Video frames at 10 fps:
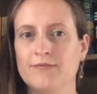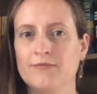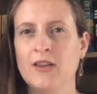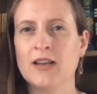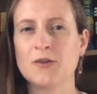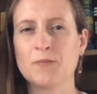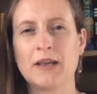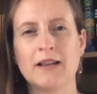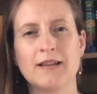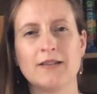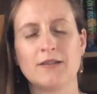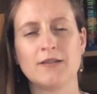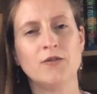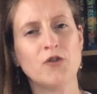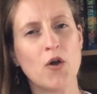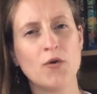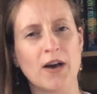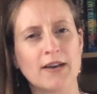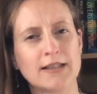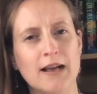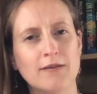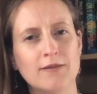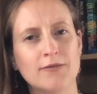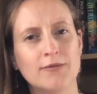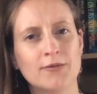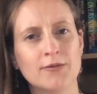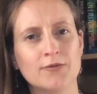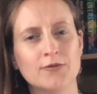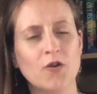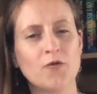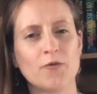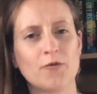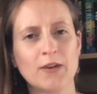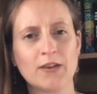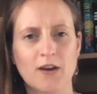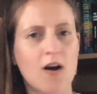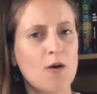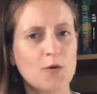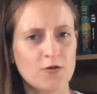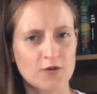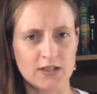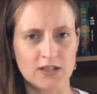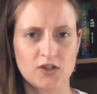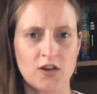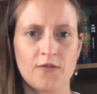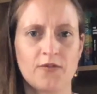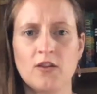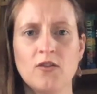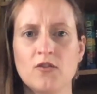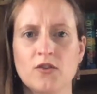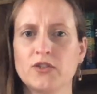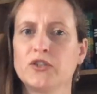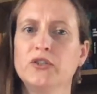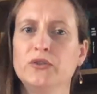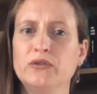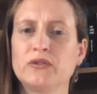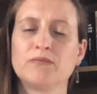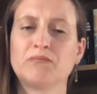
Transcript: You end up being like, know thyself. Don't fill the car with cross-stitch stuff that you're not going to use.